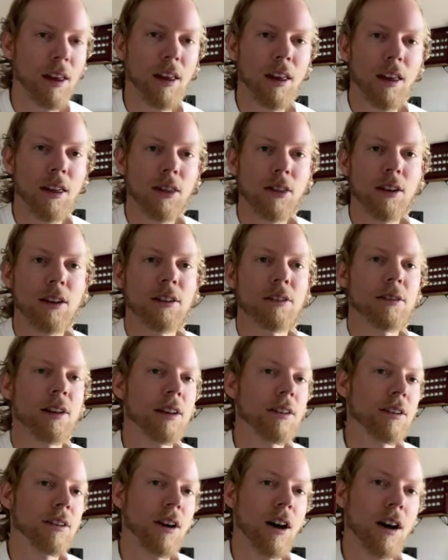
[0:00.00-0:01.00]
The
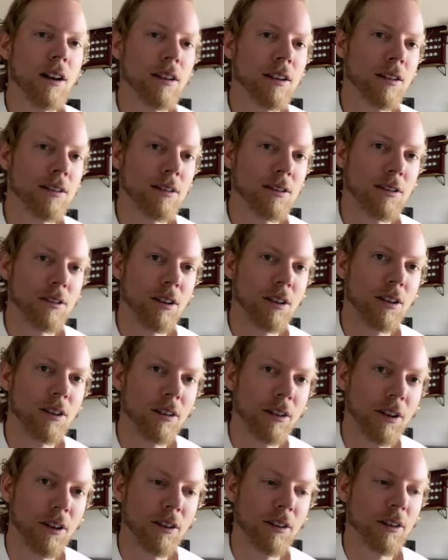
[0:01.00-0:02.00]
intended audience is
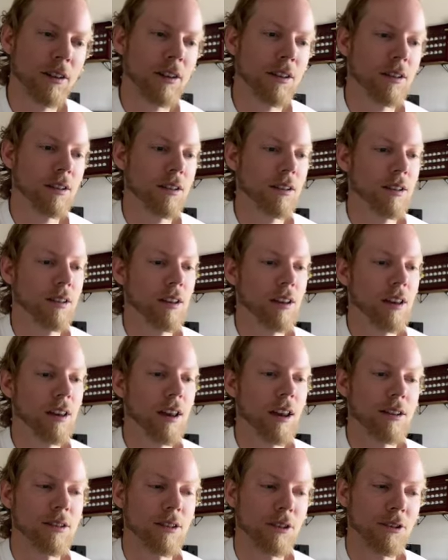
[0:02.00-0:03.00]
clearly
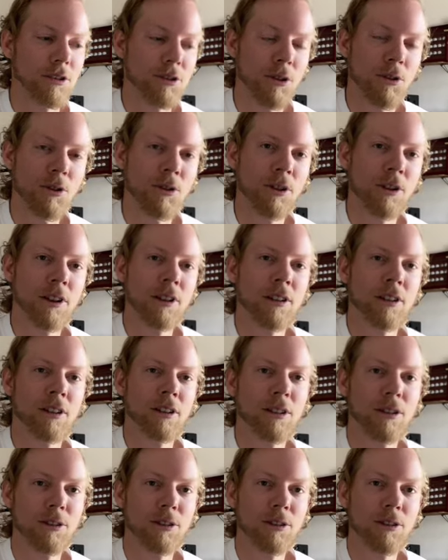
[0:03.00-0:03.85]
his adoring,